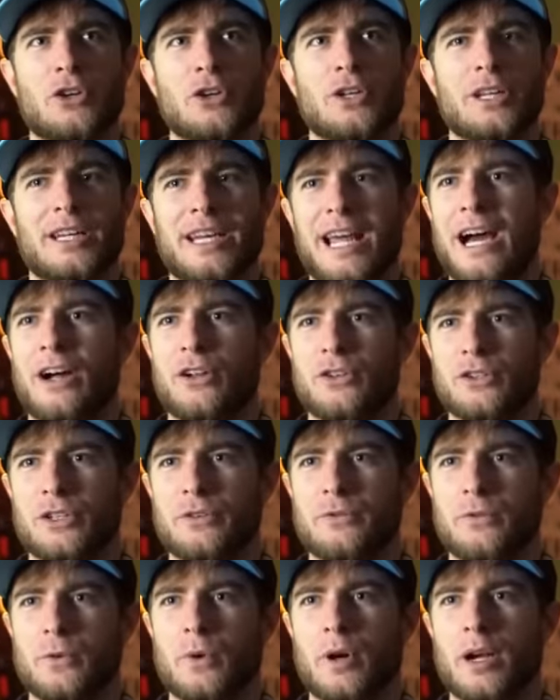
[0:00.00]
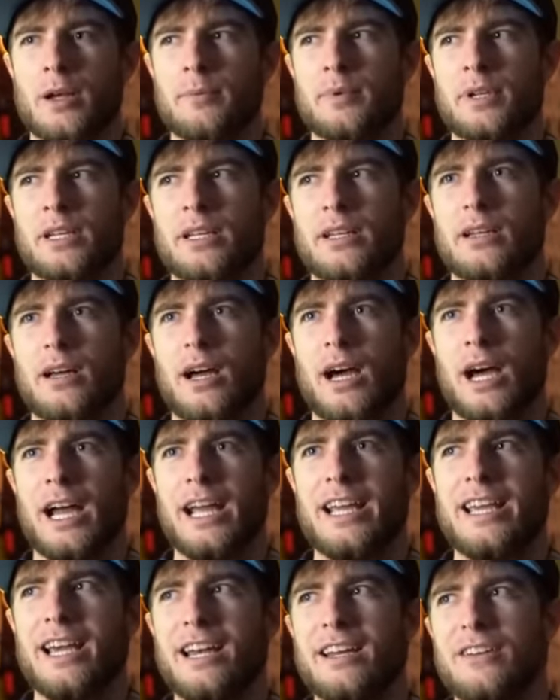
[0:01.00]
a good analogy for it, but
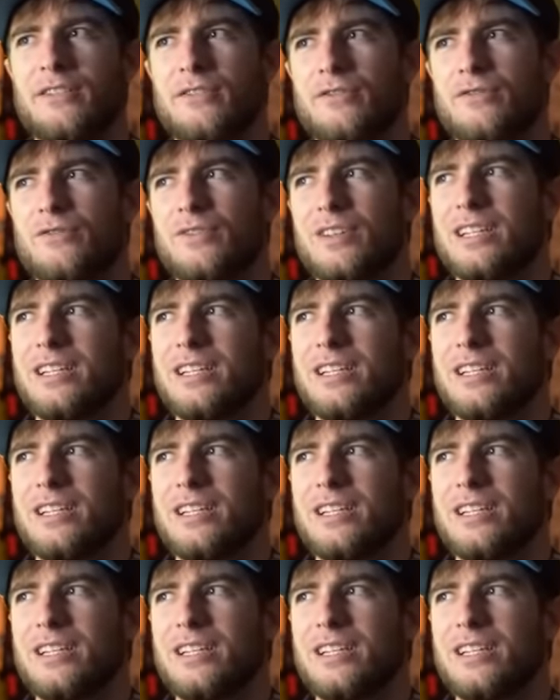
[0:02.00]
I kind of